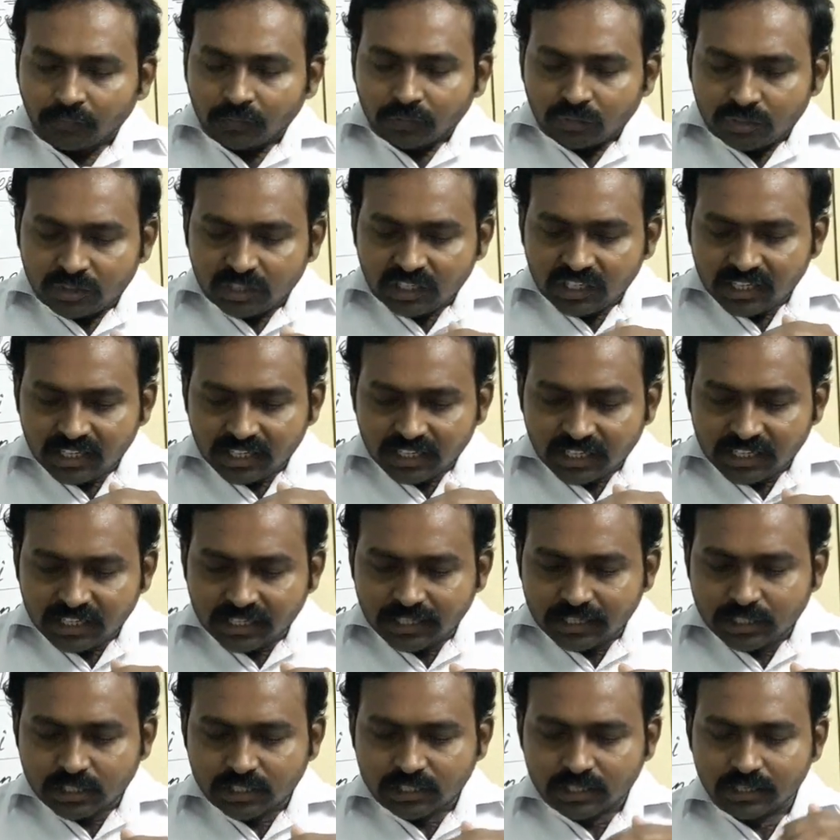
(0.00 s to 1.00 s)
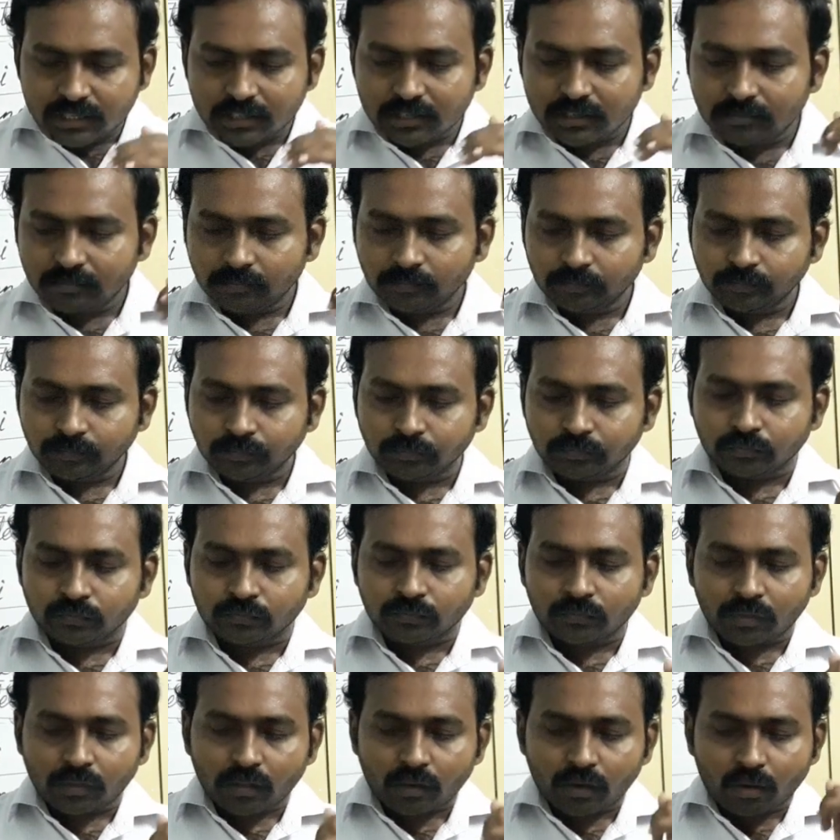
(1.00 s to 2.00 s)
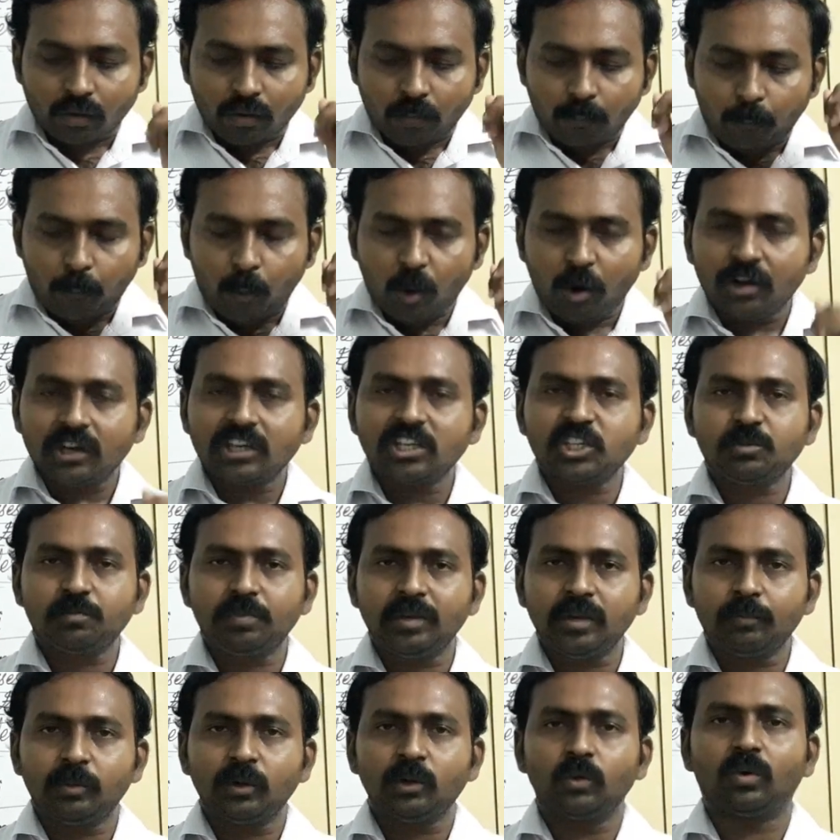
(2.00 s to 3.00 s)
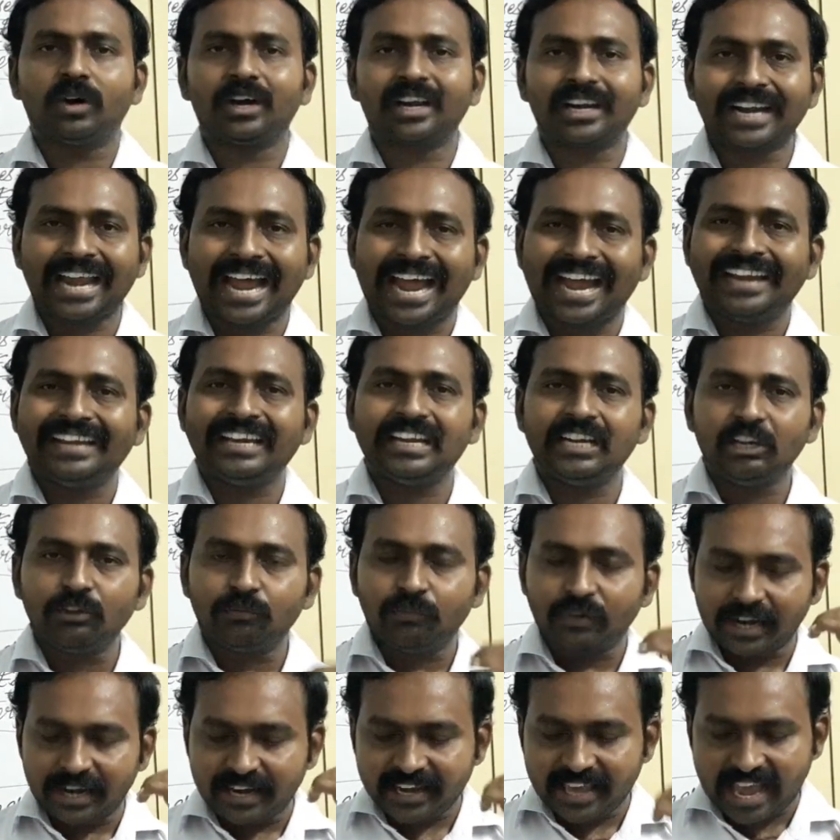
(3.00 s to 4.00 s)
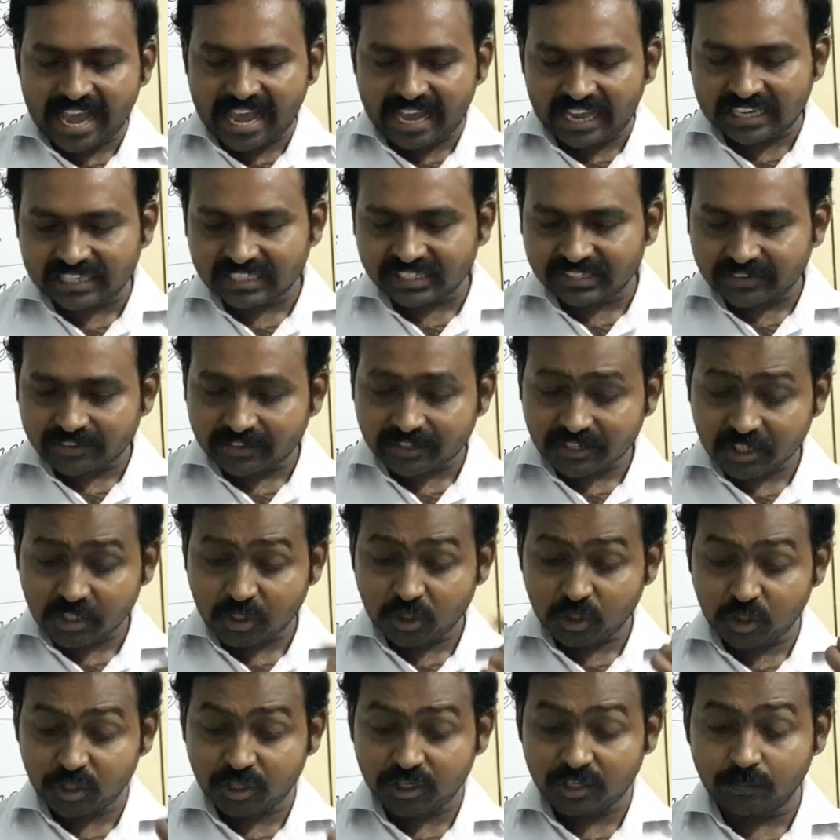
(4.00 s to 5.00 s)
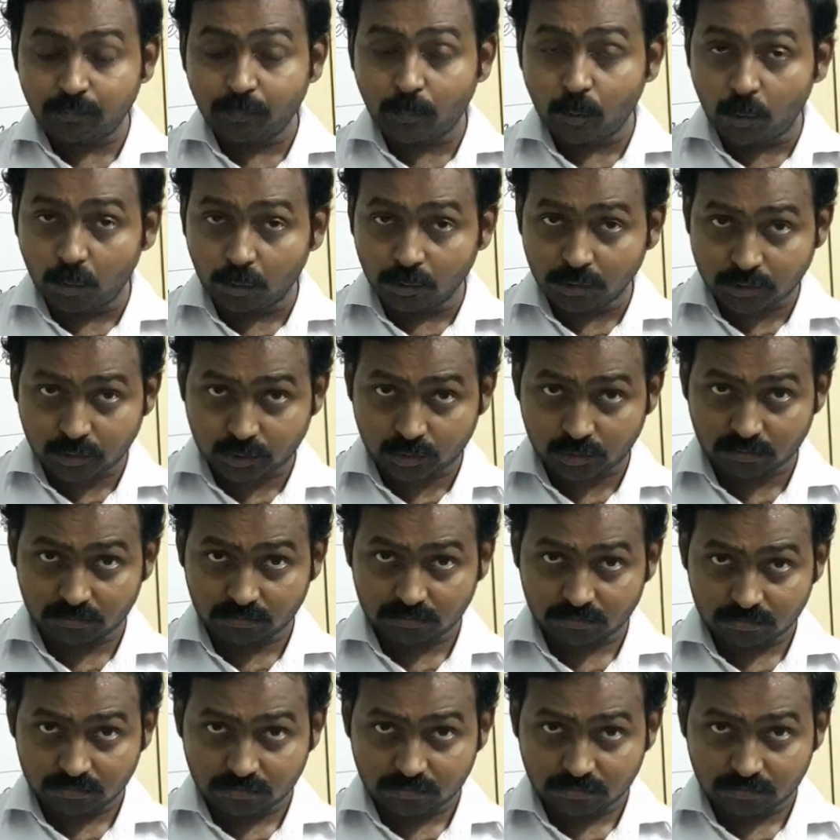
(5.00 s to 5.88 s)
These Polish people were identified as Russian Poles,